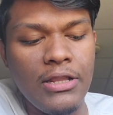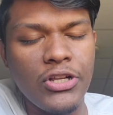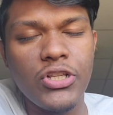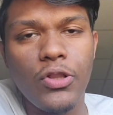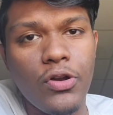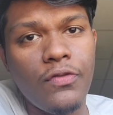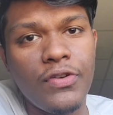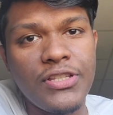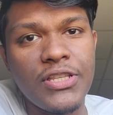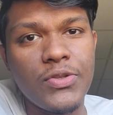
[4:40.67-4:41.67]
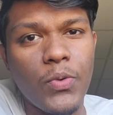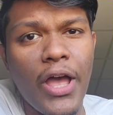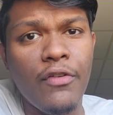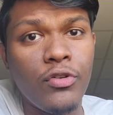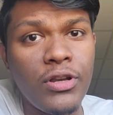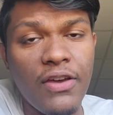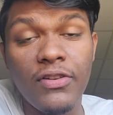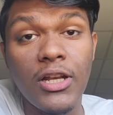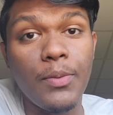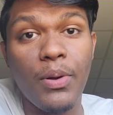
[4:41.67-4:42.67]
there's a lot of reasons why I would
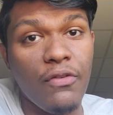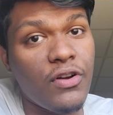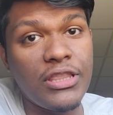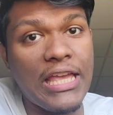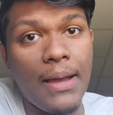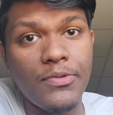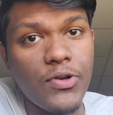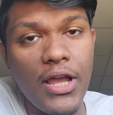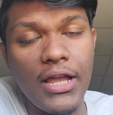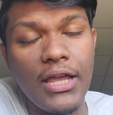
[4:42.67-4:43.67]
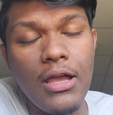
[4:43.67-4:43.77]
definitely prefer the Amtrak,